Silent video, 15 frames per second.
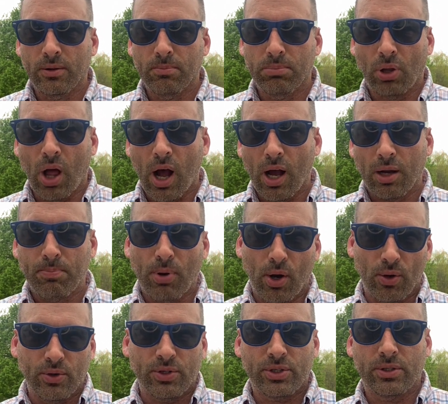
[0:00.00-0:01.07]
blog
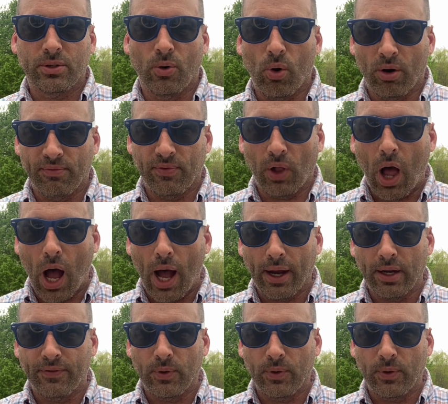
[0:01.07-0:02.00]
post or vlog,